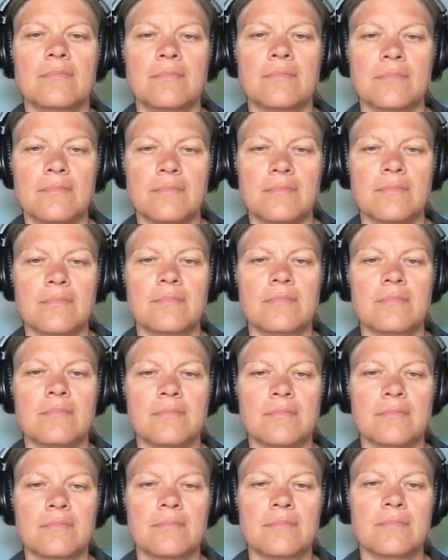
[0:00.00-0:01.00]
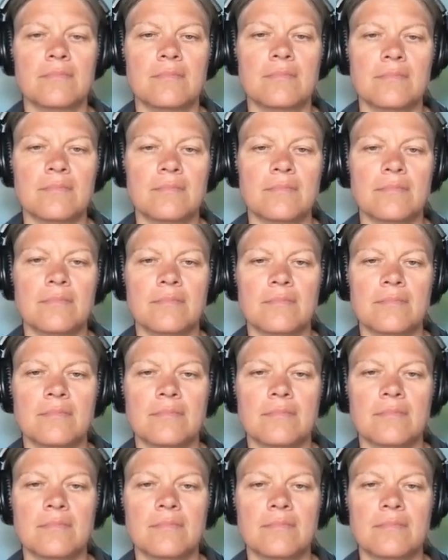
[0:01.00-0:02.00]

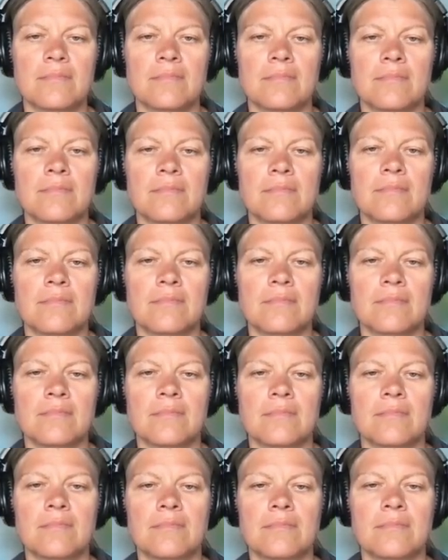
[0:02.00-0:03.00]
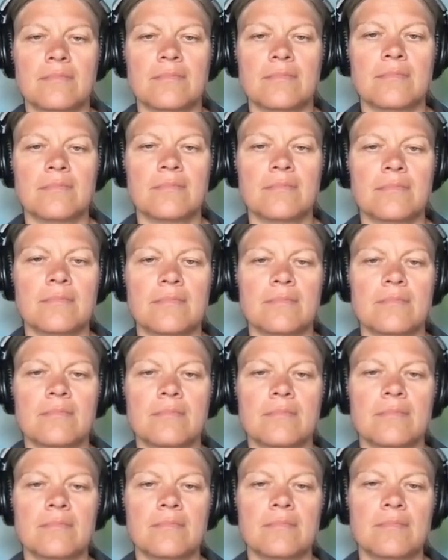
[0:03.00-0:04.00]

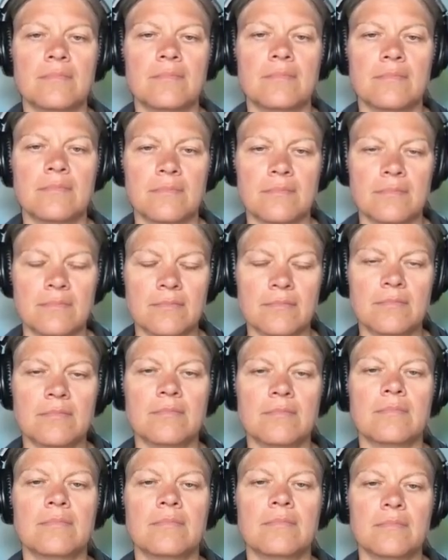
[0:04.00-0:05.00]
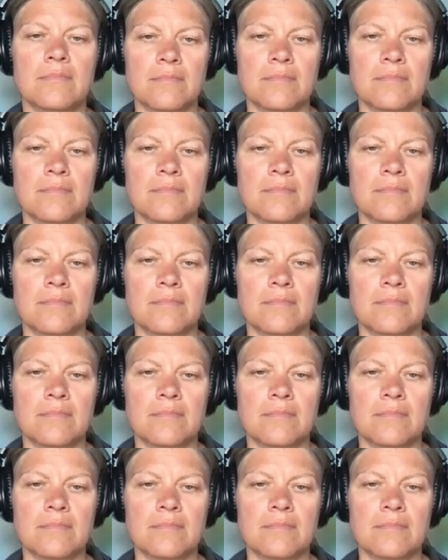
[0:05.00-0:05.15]
(not speaking)